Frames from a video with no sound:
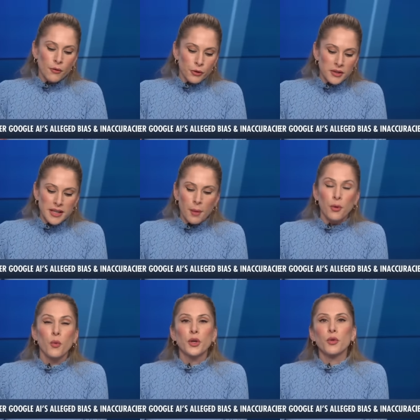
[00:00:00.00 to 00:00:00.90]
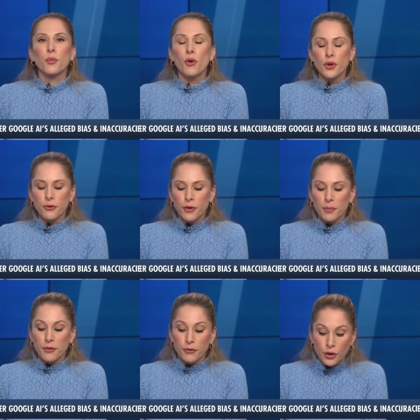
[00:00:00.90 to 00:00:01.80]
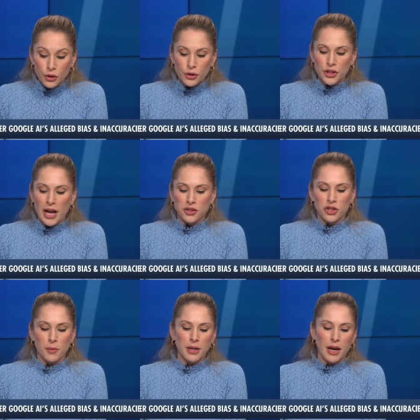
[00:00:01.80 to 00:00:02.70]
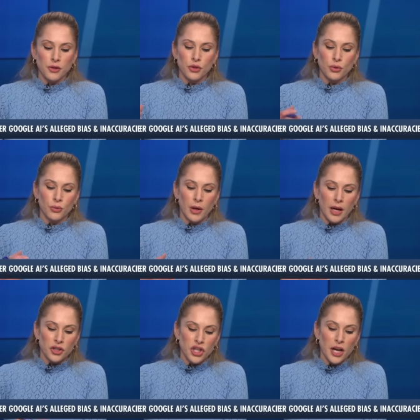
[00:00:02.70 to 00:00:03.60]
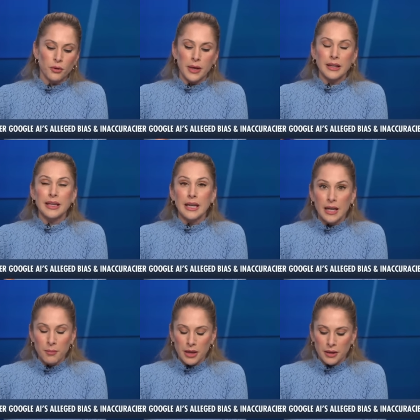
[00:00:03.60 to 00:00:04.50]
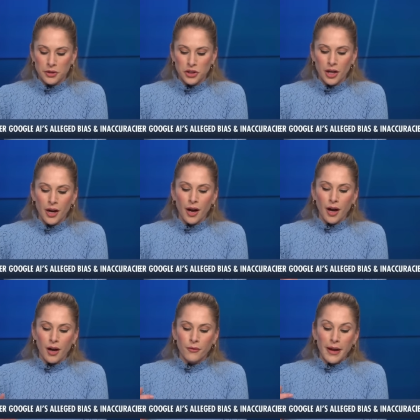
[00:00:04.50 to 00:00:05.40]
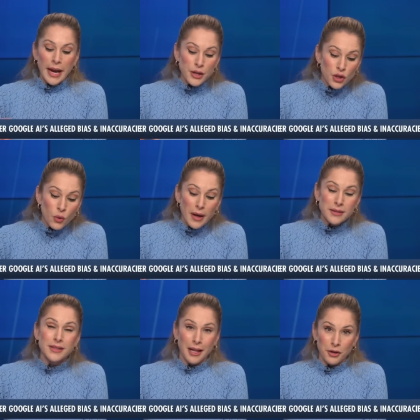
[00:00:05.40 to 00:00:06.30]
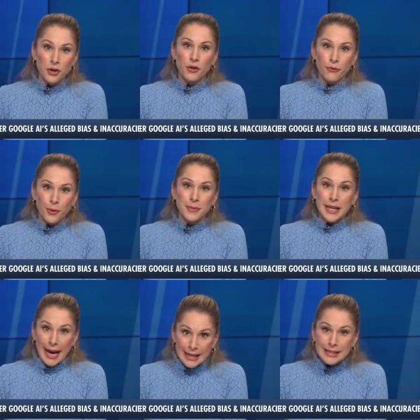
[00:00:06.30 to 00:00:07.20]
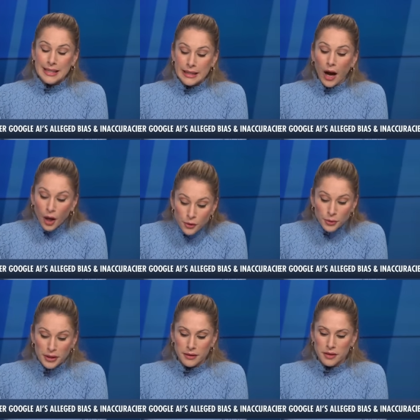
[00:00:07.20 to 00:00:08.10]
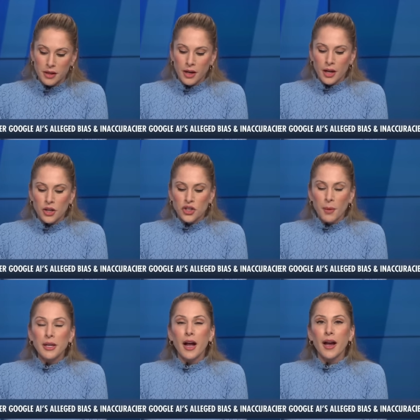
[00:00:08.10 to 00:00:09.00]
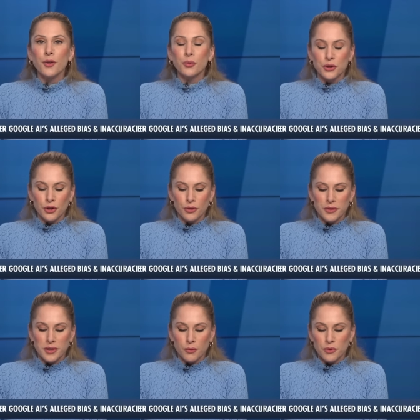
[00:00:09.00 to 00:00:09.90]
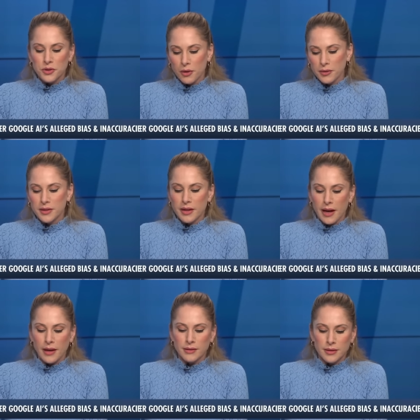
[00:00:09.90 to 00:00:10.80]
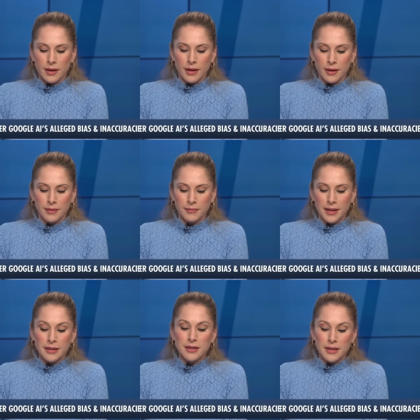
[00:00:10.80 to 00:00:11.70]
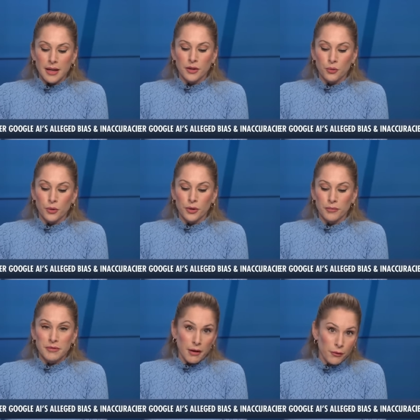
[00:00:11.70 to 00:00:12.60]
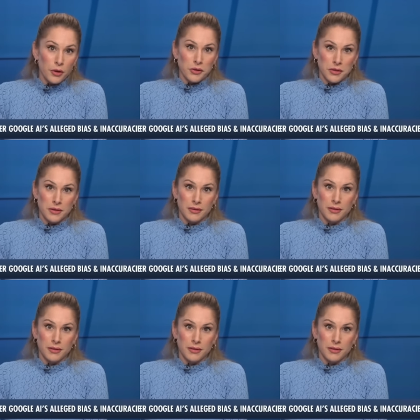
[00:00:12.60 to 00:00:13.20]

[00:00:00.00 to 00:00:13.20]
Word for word: For example, when a reporter from The Verge asked Gemini to uh, generate an image of a US senator from the 1800s, Gemini returned some results that uh, it stated were diverse.